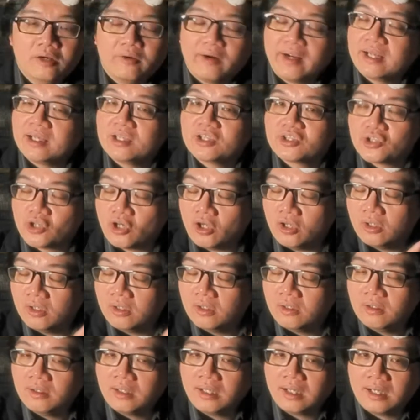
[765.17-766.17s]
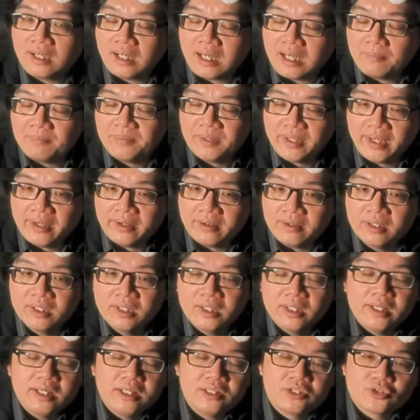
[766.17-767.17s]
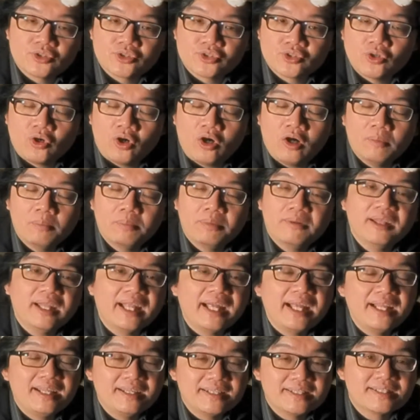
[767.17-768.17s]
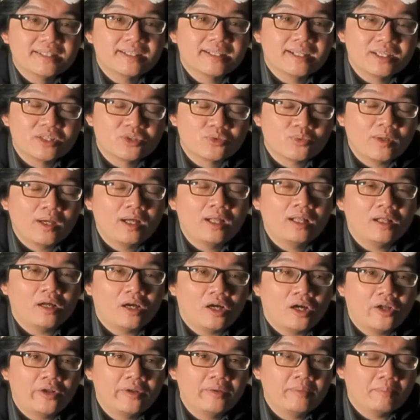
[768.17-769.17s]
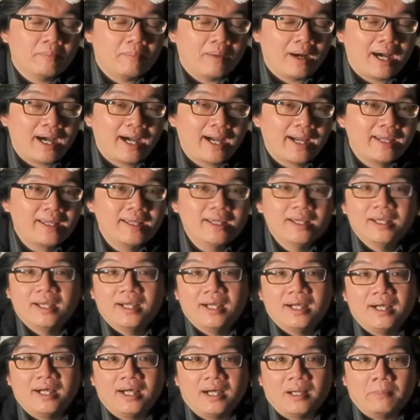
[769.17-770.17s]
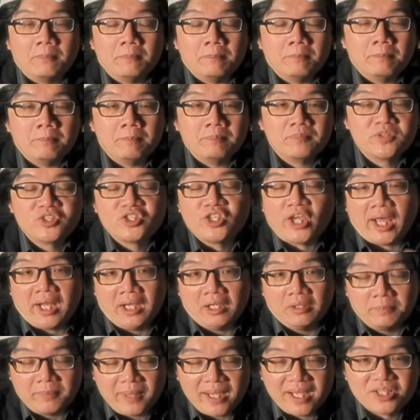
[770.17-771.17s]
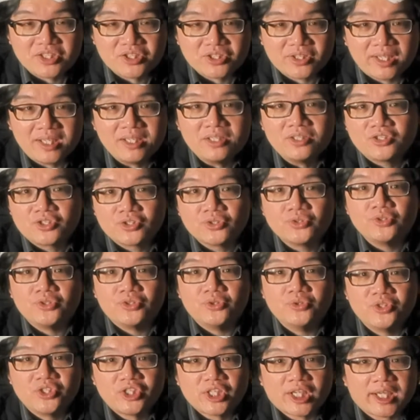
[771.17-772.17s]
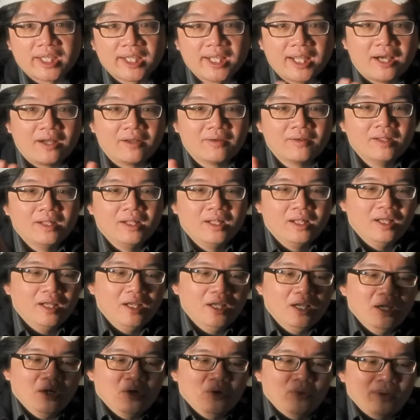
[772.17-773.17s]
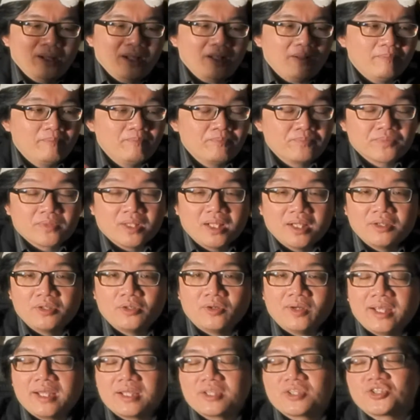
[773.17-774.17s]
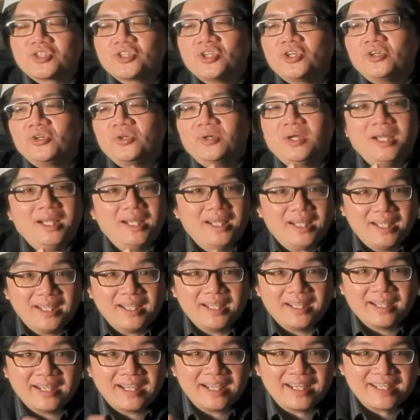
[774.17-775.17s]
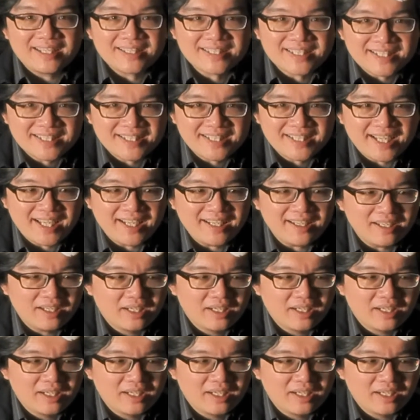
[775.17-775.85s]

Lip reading: right? It's all up there. It's also all playlisted as well on my channel page, okay? So do check it out. Well, all right, so as I said,